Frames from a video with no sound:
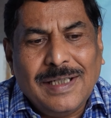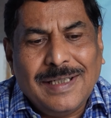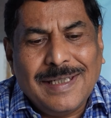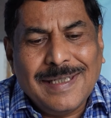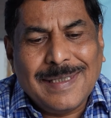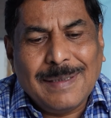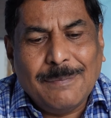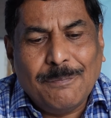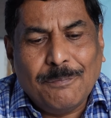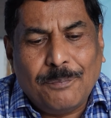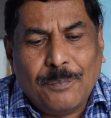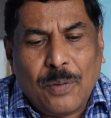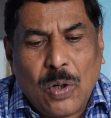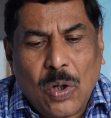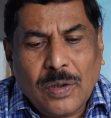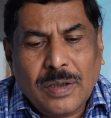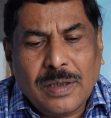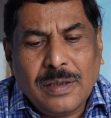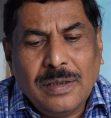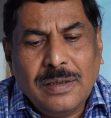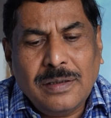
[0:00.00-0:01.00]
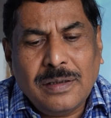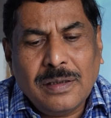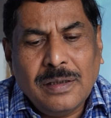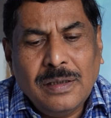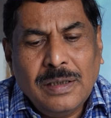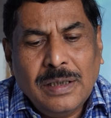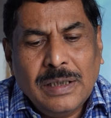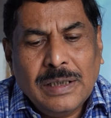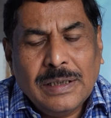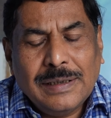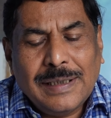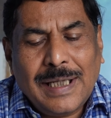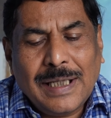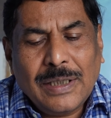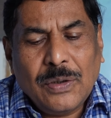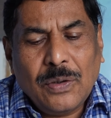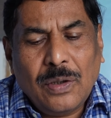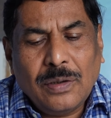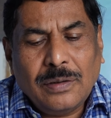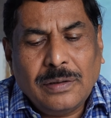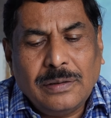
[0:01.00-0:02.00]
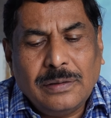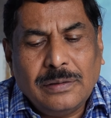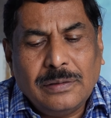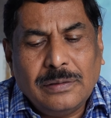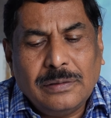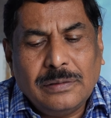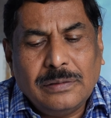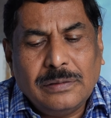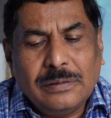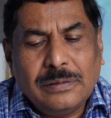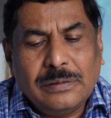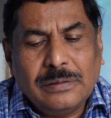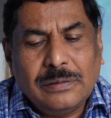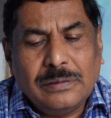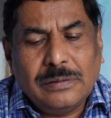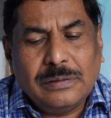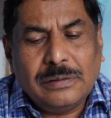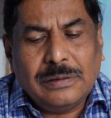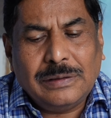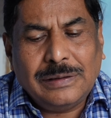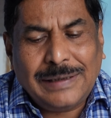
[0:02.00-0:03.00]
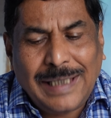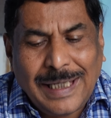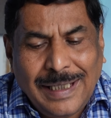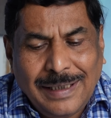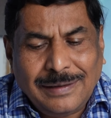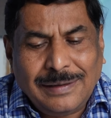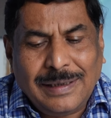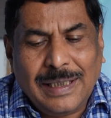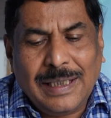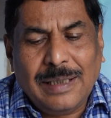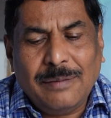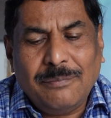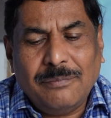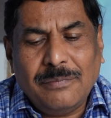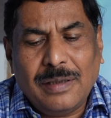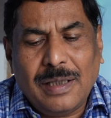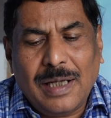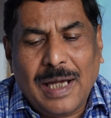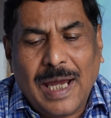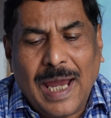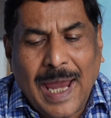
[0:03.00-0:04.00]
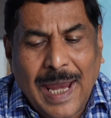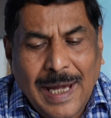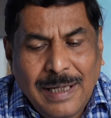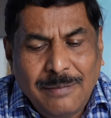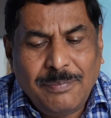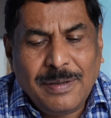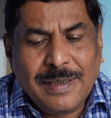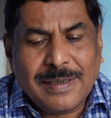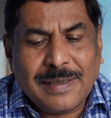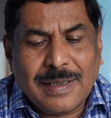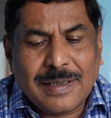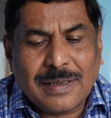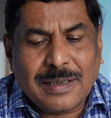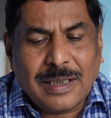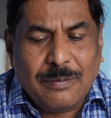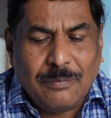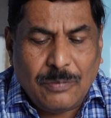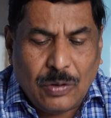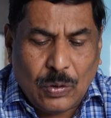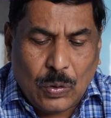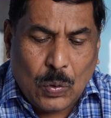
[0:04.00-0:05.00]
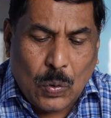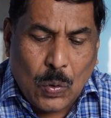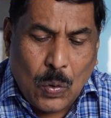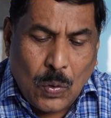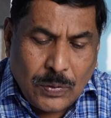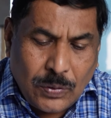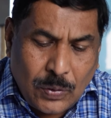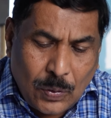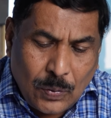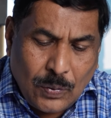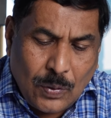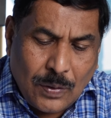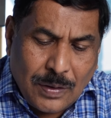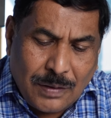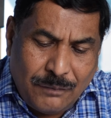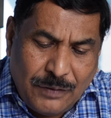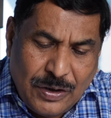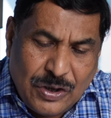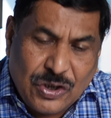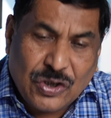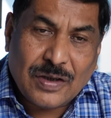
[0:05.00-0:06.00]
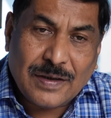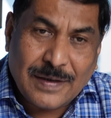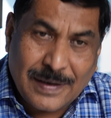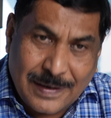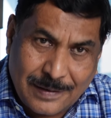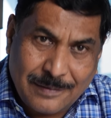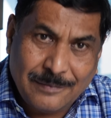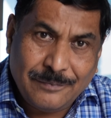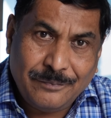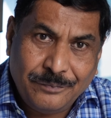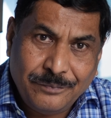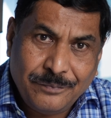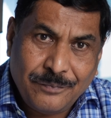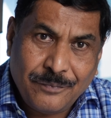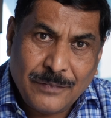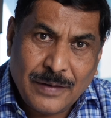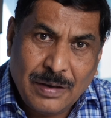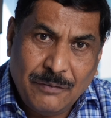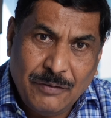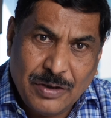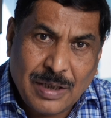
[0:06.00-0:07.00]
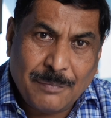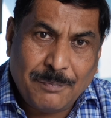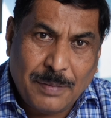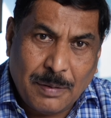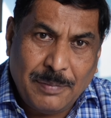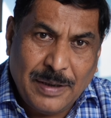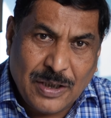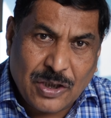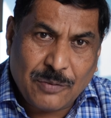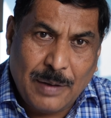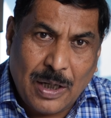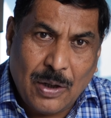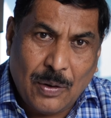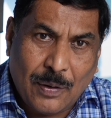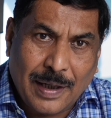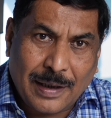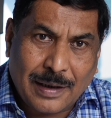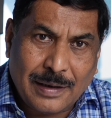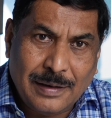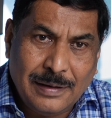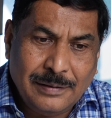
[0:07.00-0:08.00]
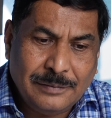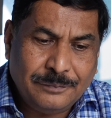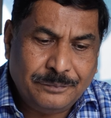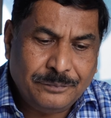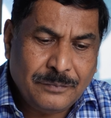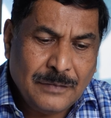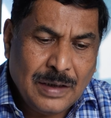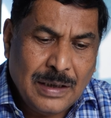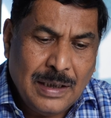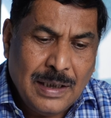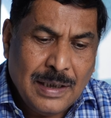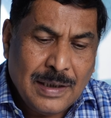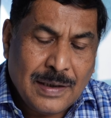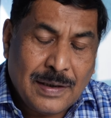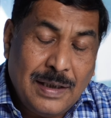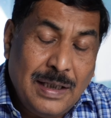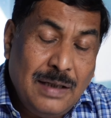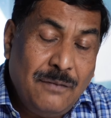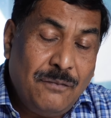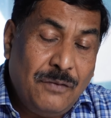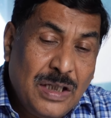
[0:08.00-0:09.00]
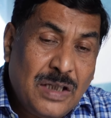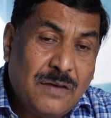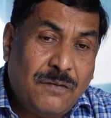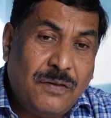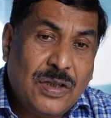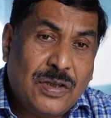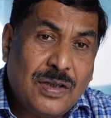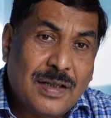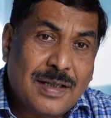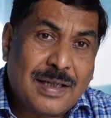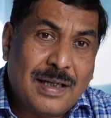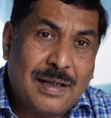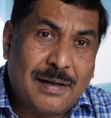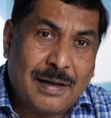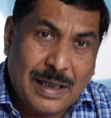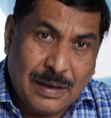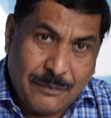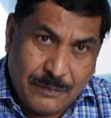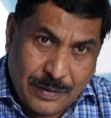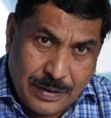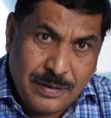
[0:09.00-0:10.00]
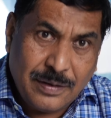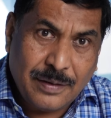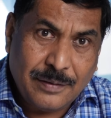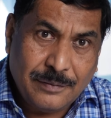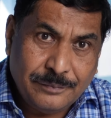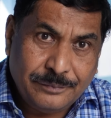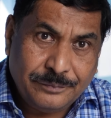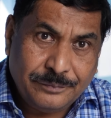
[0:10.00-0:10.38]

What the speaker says: it is important that your tech team and business team go through those features which are published by Oracle, see which features are relevant,